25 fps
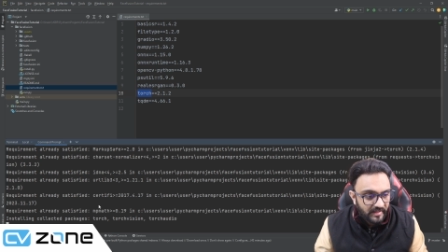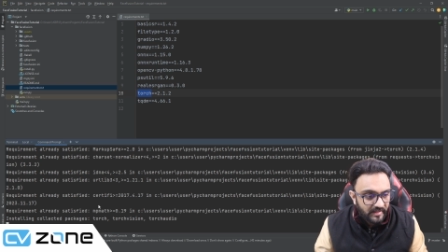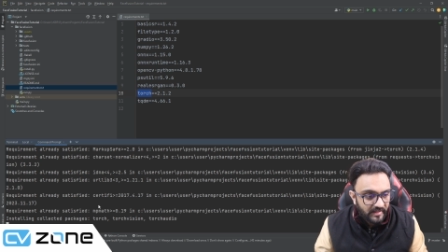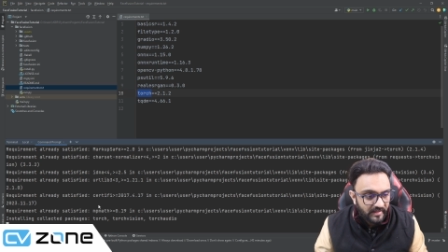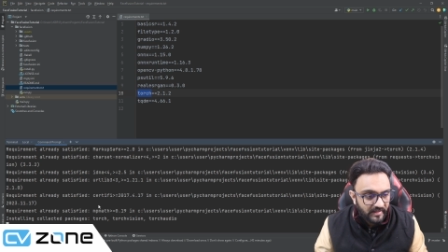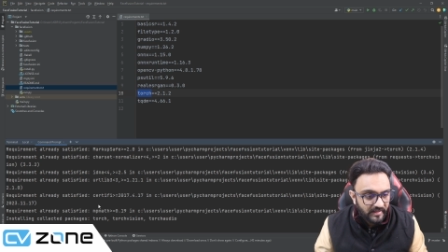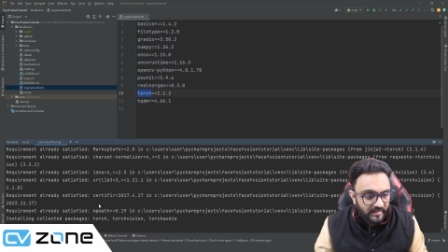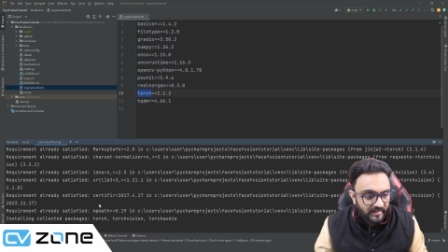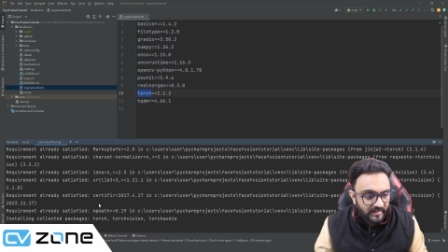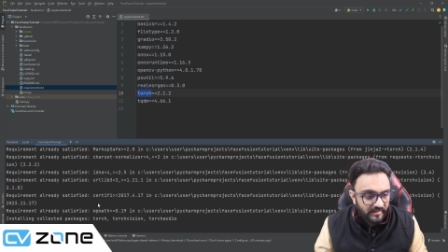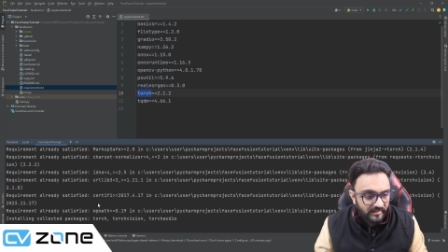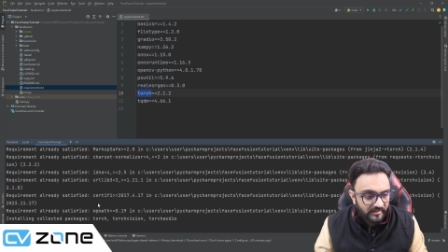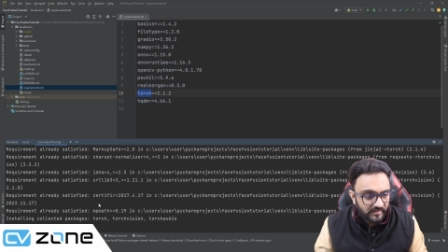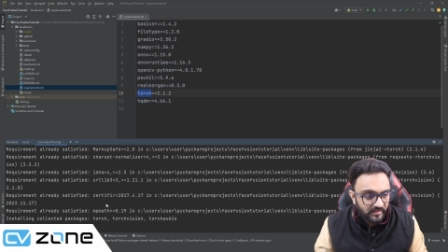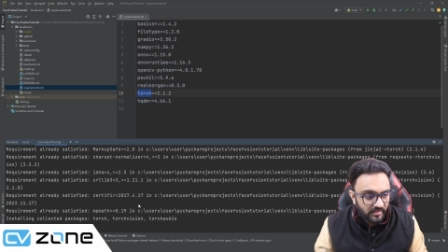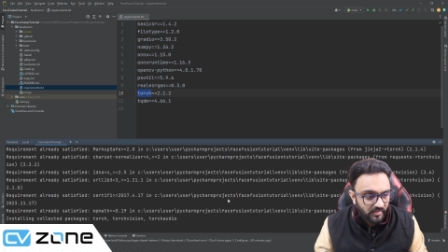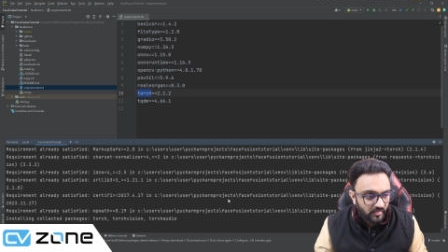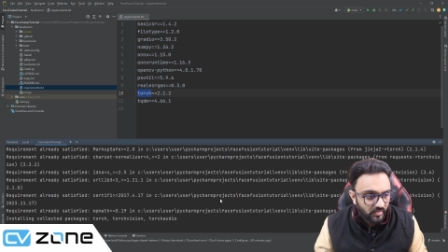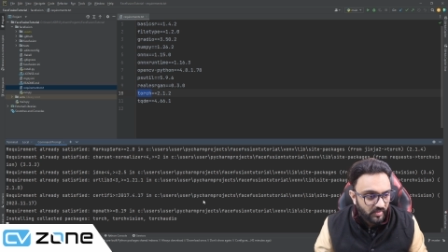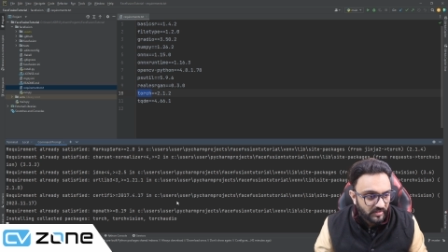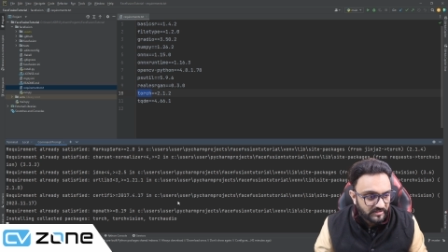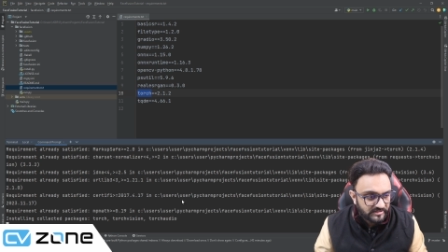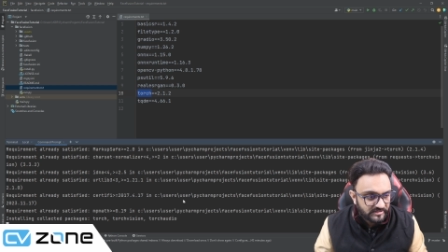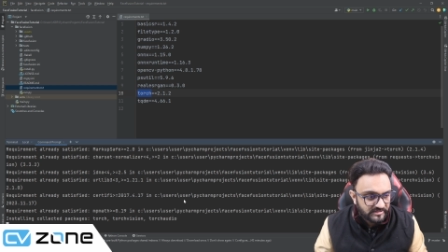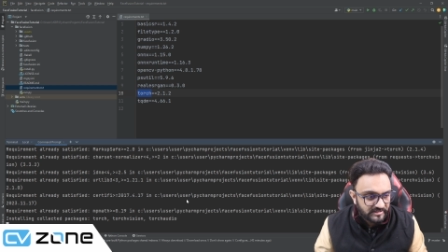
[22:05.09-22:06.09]
And
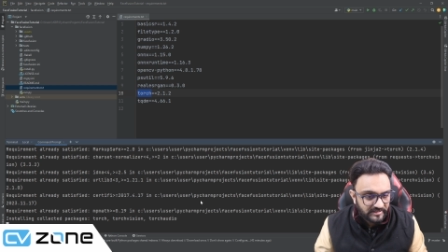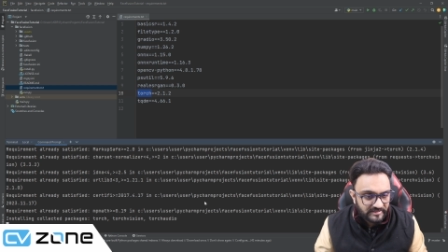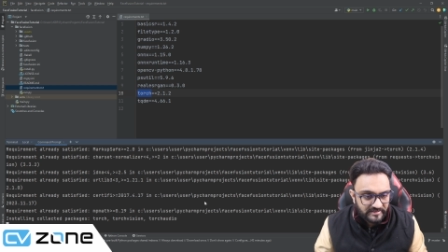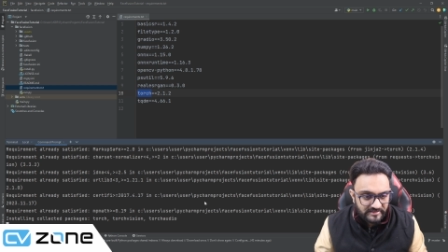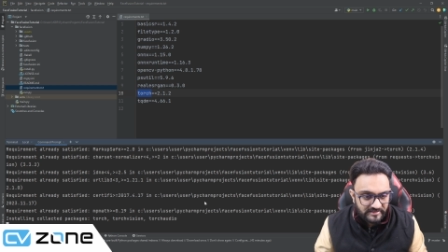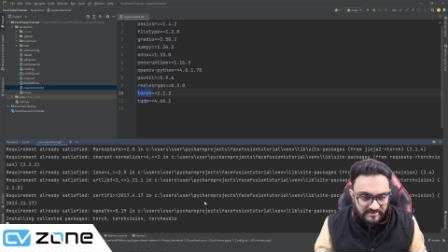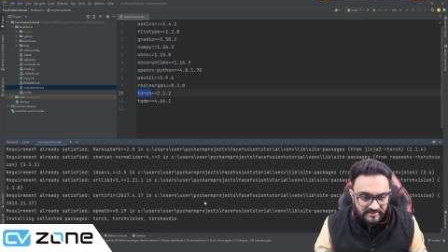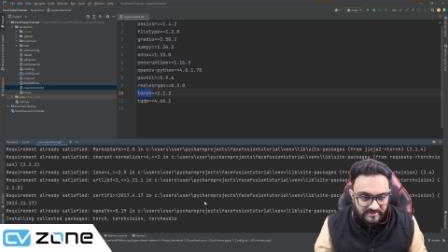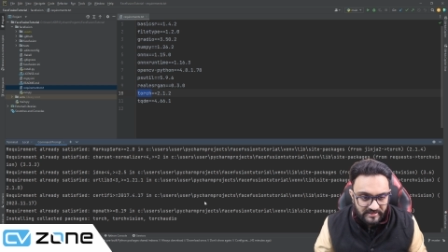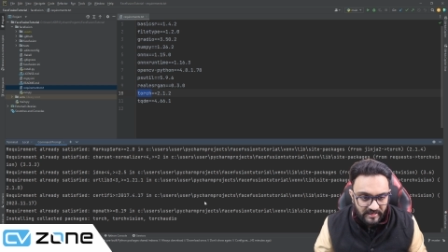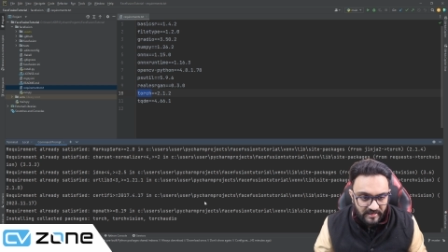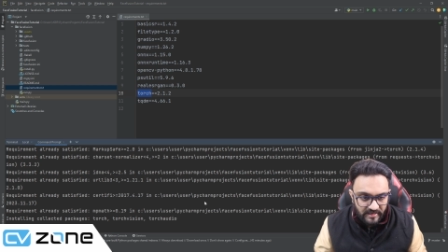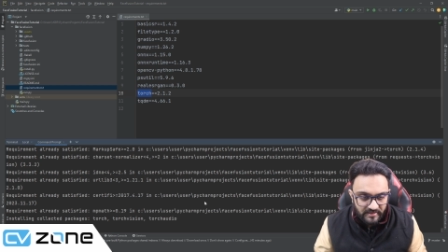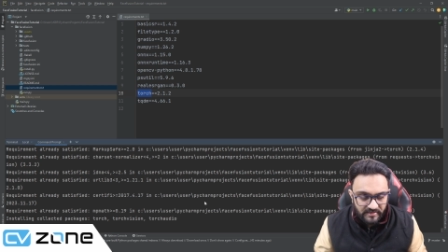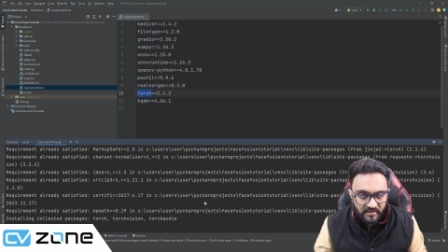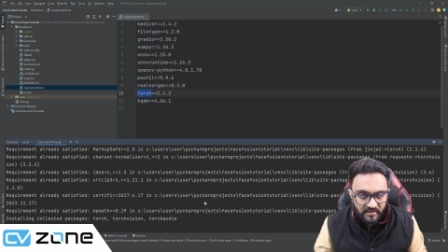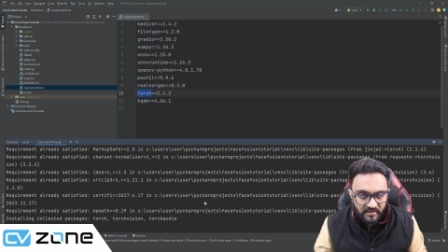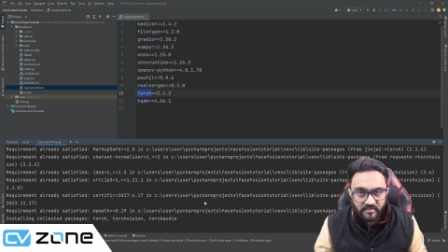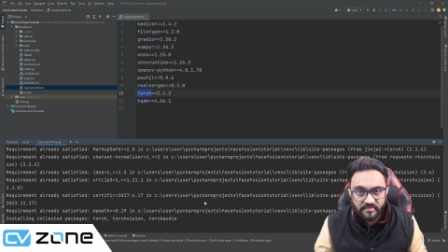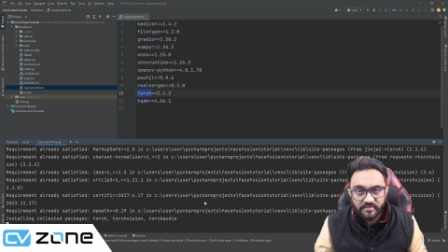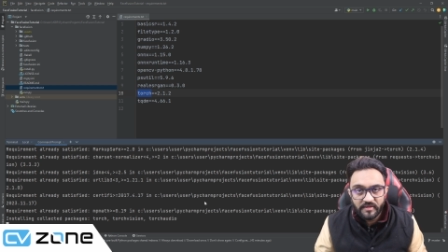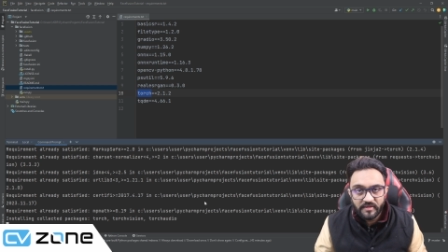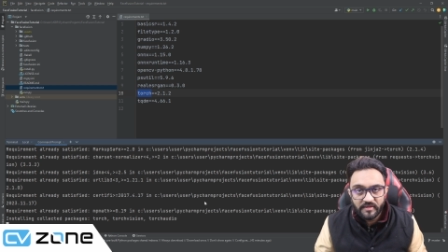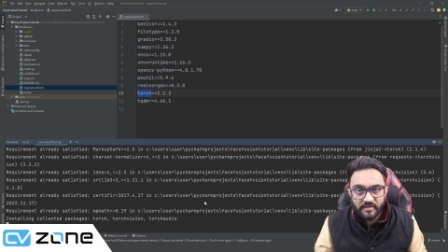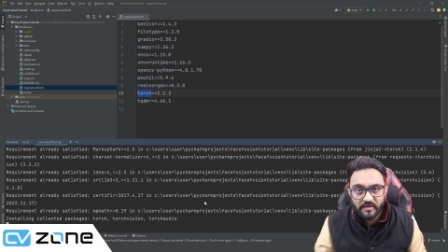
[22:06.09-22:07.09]
once it is done,
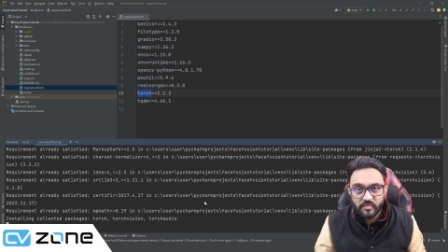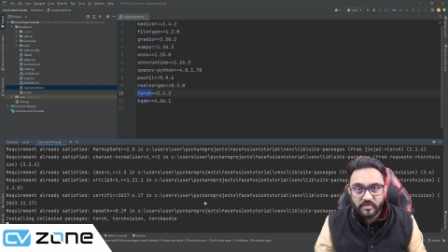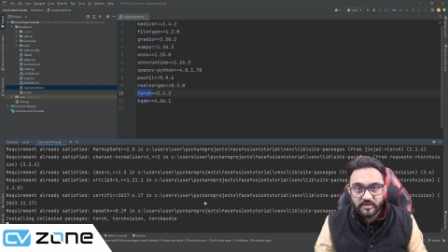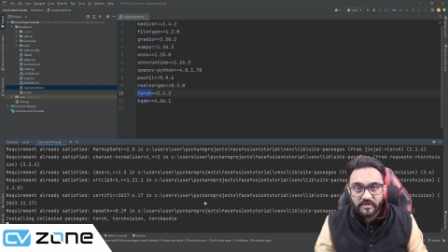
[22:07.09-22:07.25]
then we